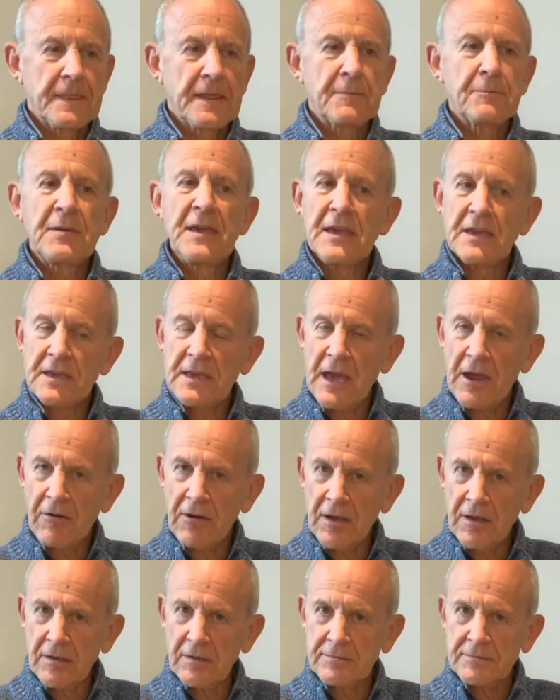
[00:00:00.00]
Pink
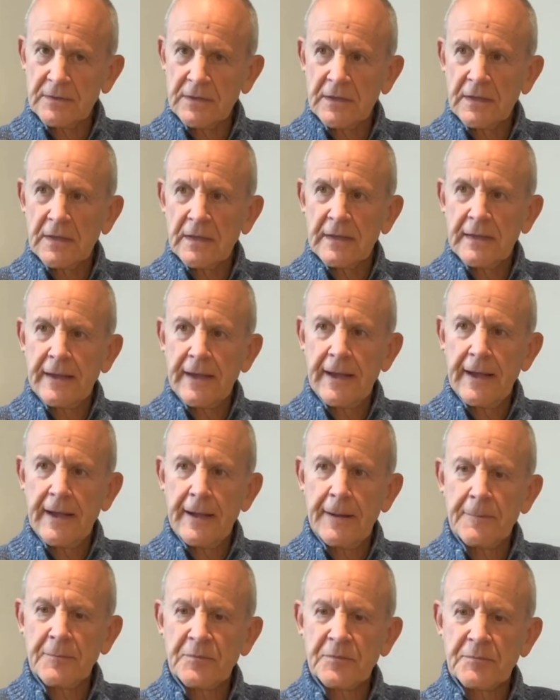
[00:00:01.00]
yarrow.
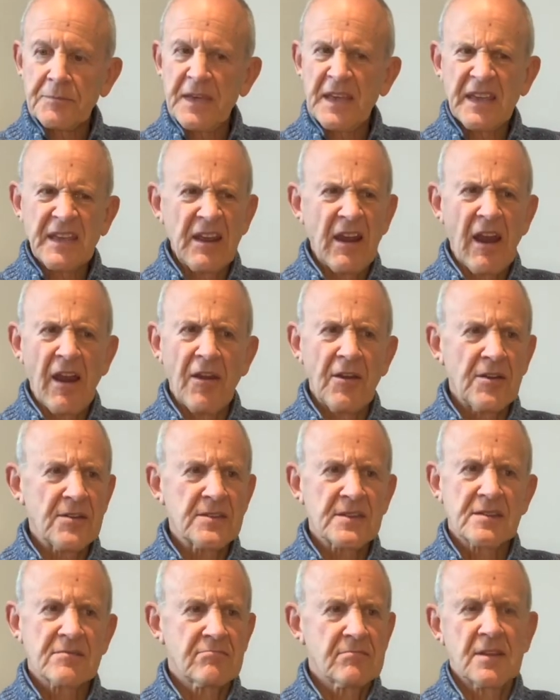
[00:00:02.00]
Pink yarrow
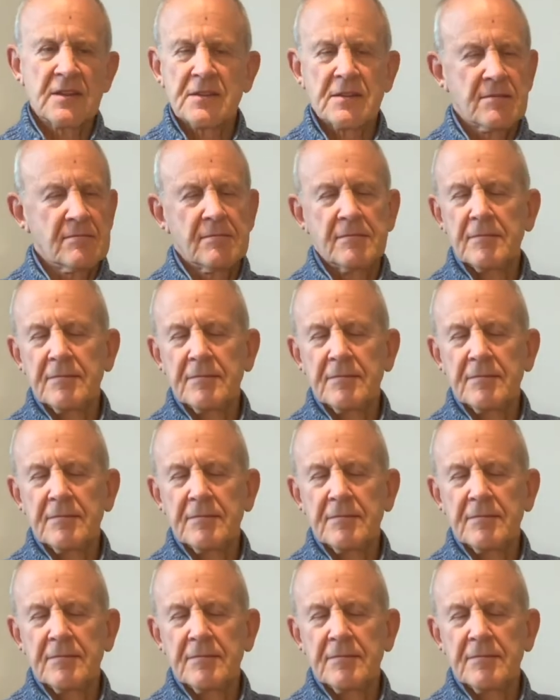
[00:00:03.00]
is just,